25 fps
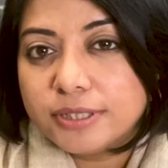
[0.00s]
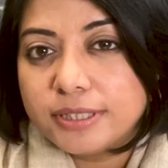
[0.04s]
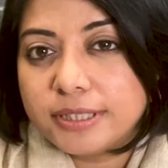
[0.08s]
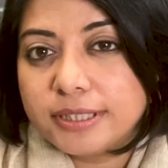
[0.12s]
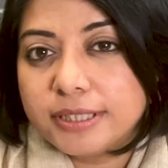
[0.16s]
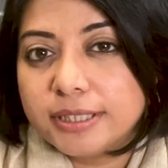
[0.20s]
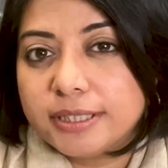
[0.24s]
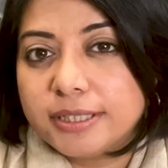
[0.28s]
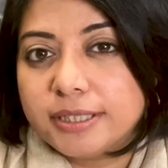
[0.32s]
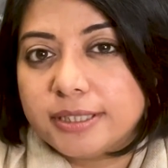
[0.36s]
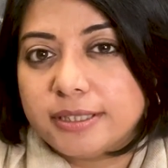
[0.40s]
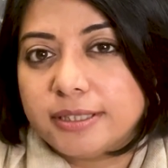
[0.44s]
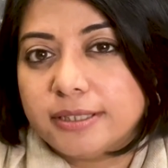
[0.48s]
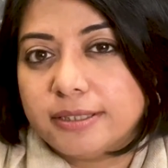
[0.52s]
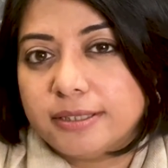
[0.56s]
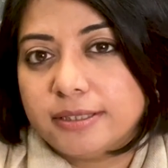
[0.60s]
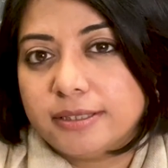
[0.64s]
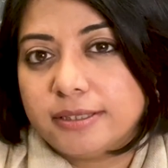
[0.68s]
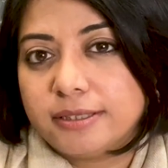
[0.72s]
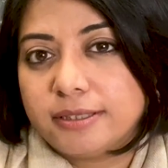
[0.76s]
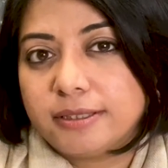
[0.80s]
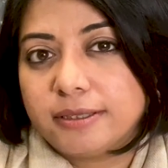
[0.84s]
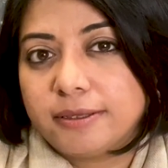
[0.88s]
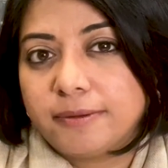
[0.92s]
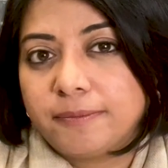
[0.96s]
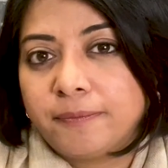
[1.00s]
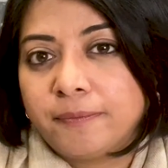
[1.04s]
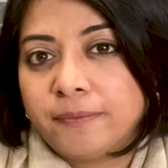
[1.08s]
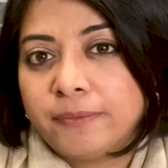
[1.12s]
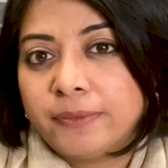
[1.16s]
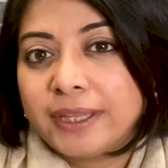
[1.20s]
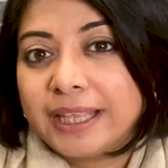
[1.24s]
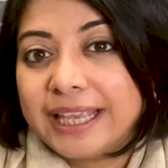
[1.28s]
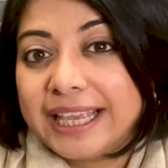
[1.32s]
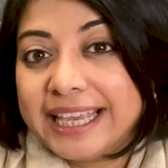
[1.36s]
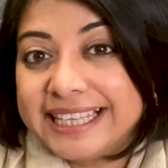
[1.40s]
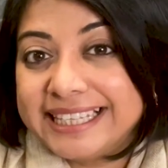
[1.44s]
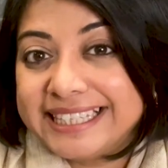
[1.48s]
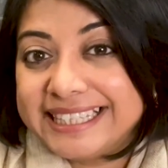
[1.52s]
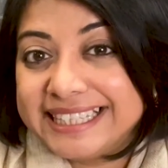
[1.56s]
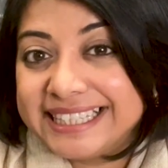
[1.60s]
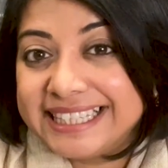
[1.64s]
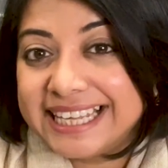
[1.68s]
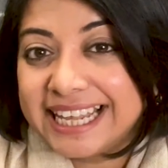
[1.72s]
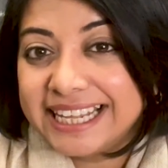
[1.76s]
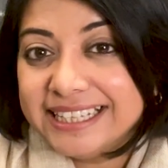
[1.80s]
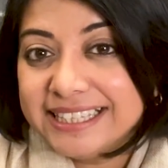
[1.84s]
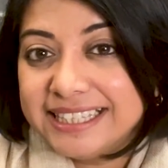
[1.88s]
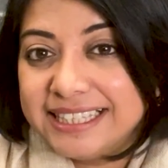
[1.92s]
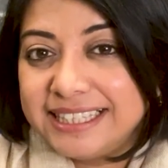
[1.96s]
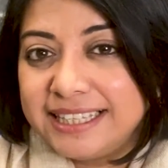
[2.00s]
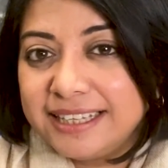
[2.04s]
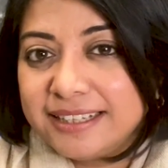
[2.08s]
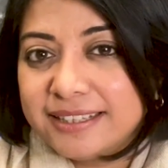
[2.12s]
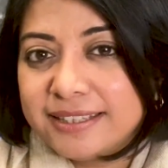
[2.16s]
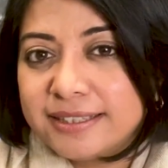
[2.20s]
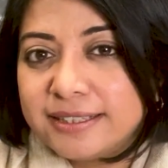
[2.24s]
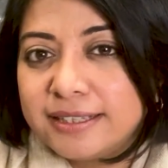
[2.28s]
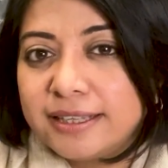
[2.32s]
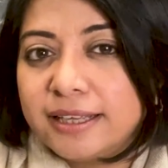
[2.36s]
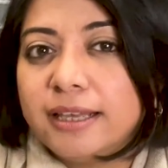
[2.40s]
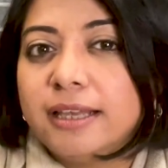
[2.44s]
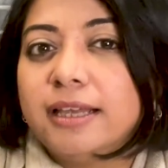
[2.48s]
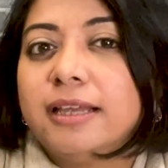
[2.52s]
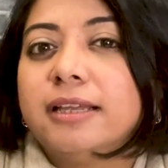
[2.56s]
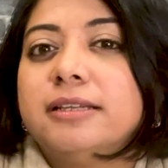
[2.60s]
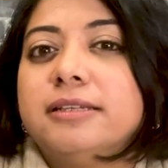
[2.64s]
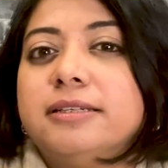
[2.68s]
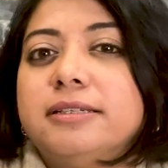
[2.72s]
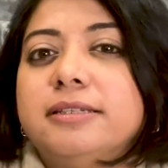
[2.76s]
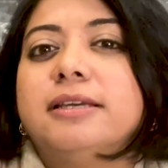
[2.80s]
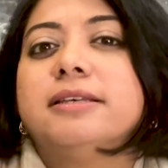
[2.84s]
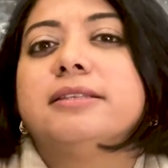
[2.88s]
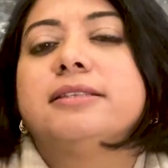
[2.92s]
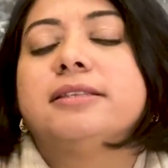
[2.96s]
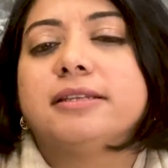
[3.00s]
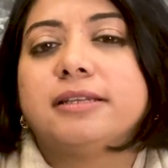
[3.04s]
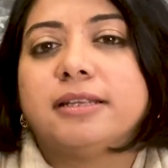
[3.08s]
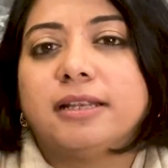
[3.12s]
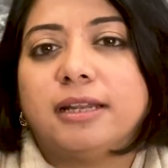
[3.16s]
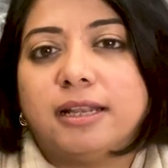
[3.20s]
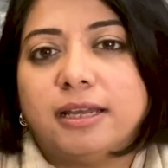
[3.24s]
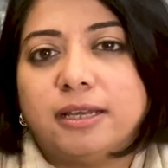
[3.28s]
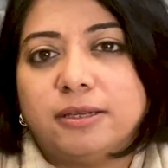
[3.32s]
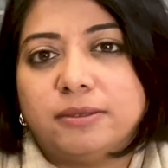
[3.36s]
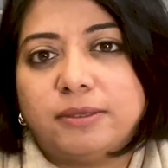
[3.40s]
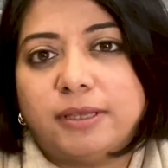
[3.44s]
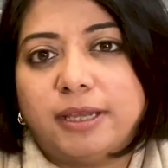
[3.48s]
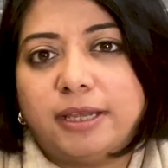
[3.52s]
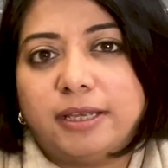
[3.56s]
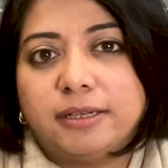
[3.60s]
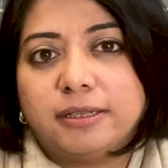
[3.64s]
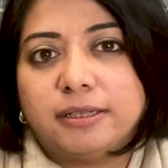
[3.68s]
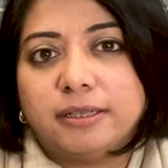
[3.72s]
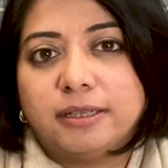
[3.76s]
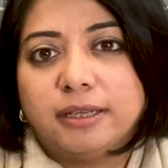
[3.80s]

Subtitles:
citizens. A census doesn't allow that.